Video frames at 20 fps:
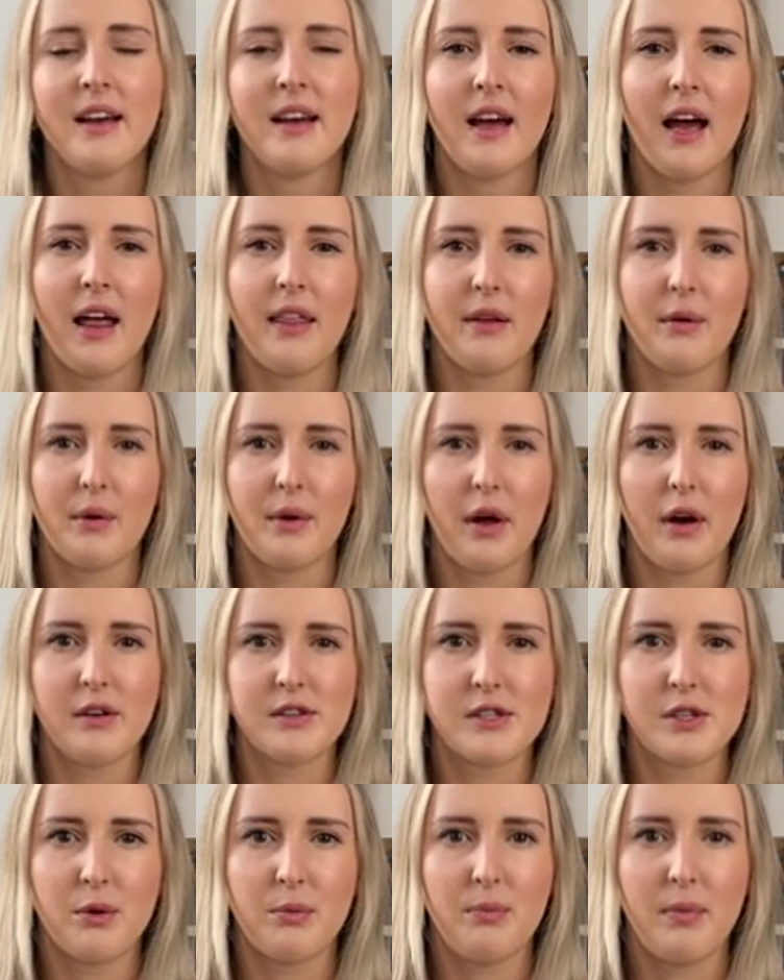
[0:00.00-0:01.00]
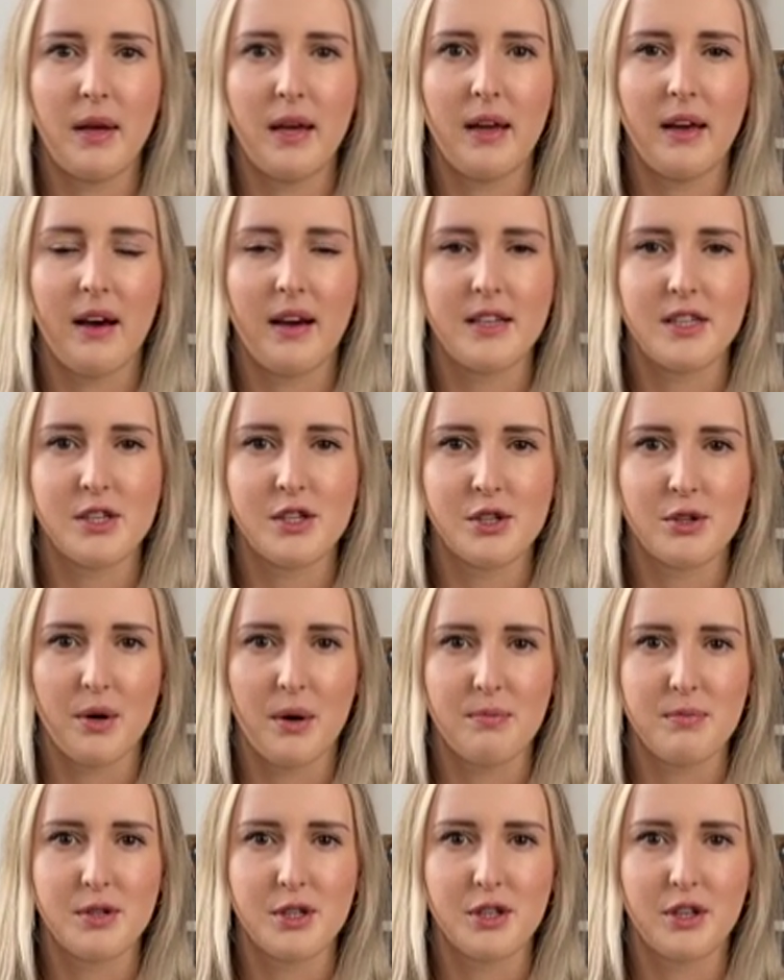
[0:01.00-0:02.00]
And there would also be a
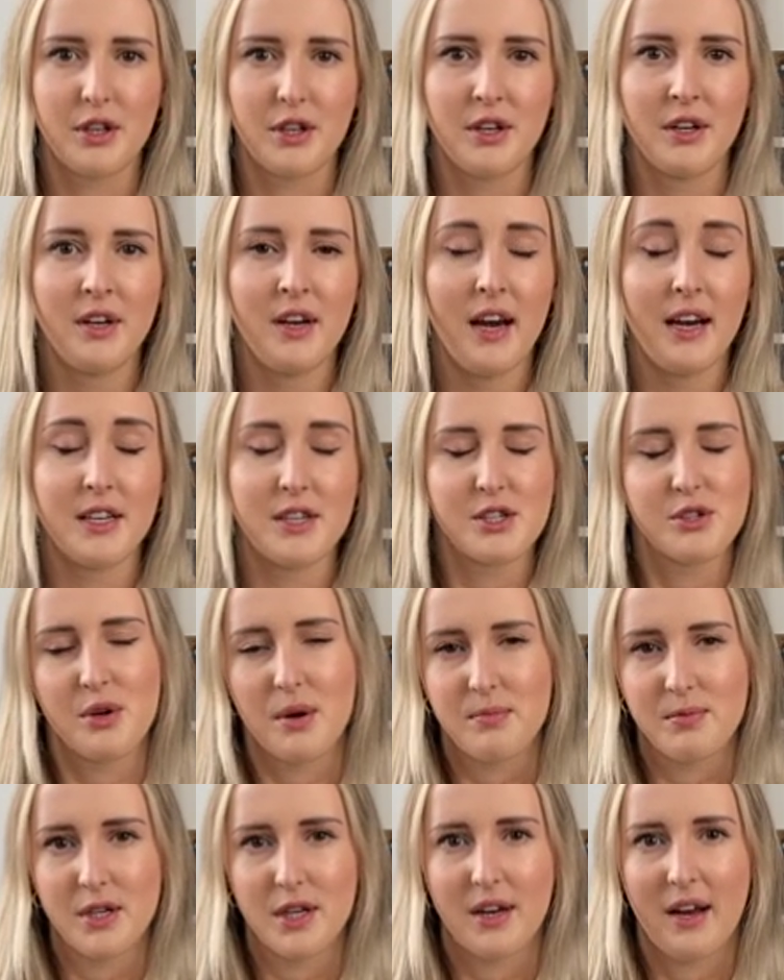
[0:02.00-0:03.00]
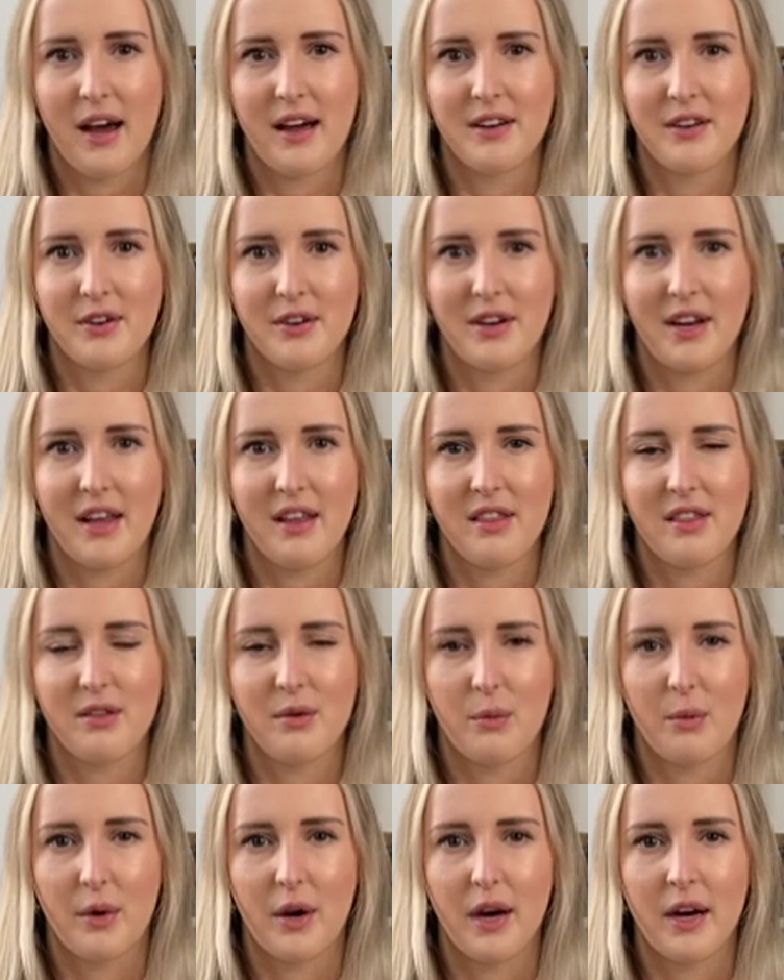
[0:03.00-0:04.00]
description underneath the
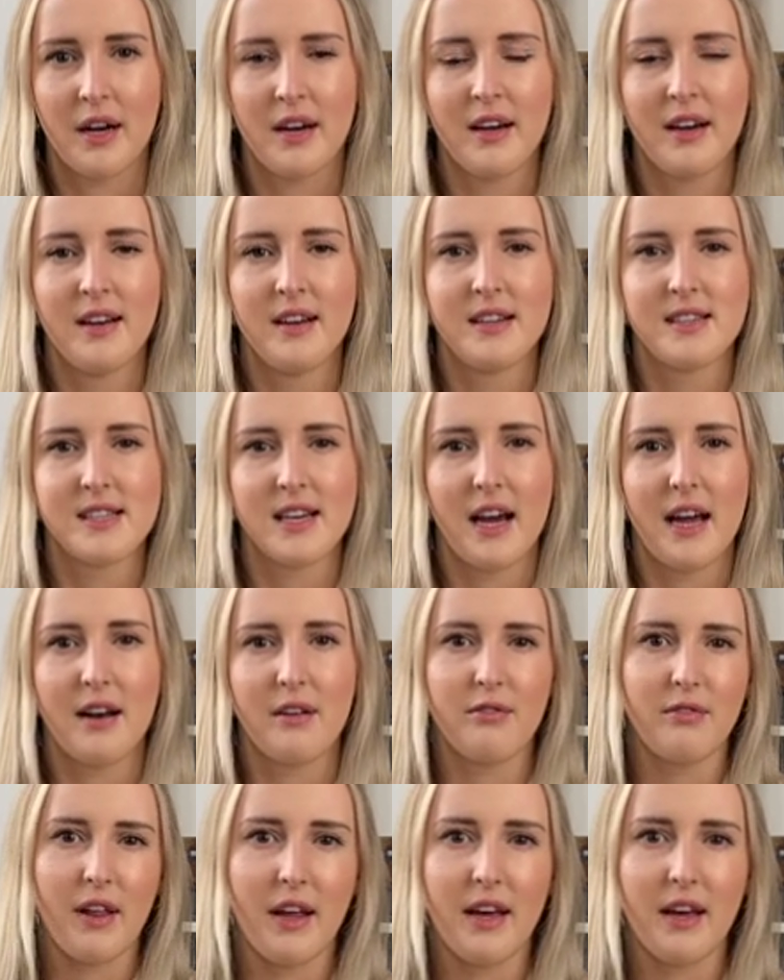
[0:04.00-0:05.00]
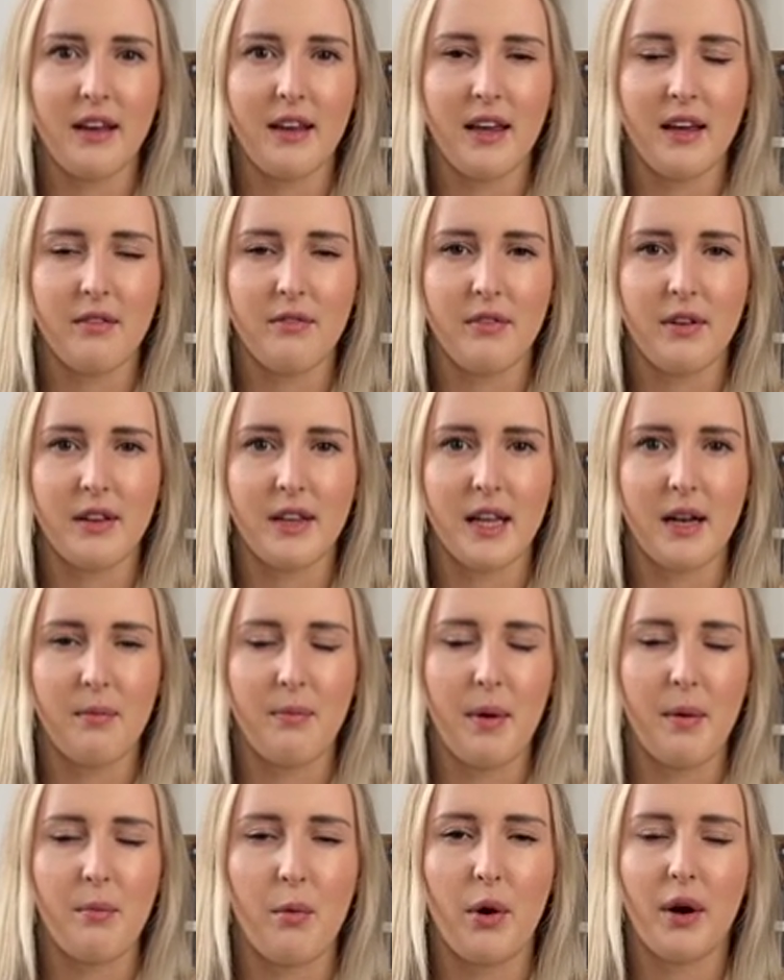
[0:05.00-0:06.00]
work to kind of like give a little
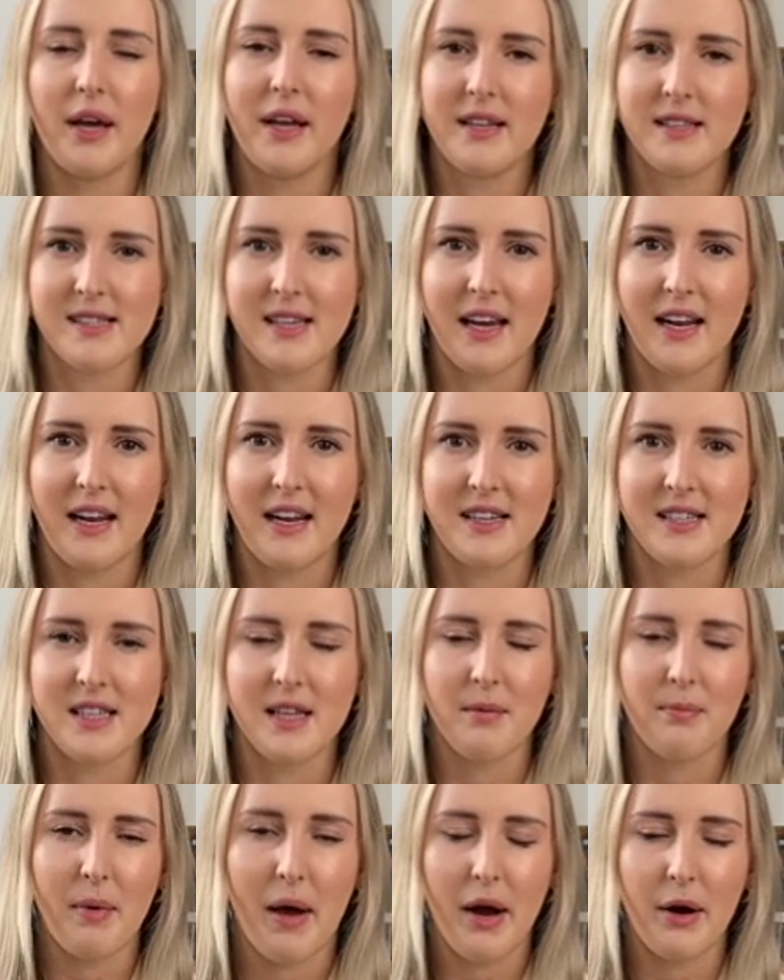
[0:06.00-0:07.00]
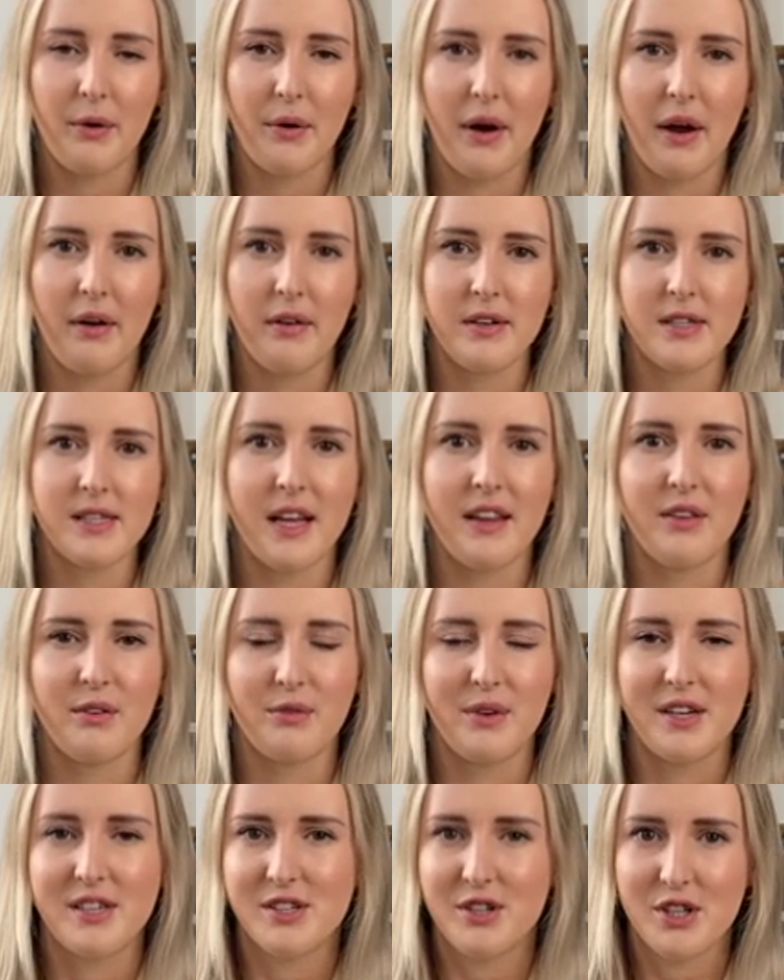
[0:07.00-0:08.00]
bit more insight into the background and the
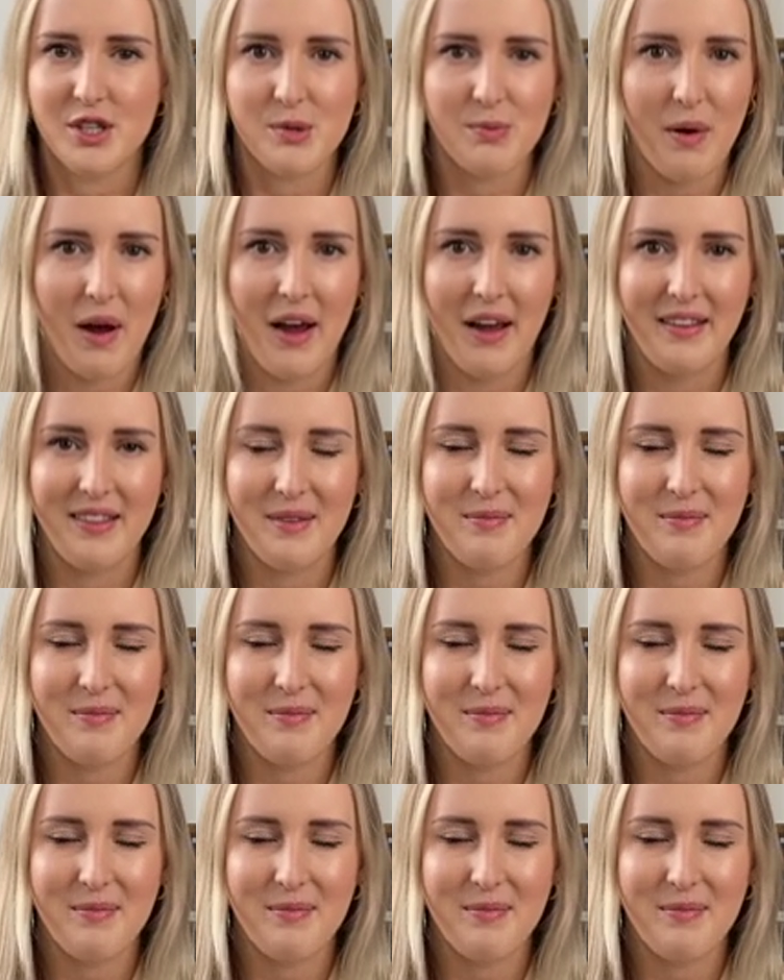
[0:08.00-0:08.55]
research behind the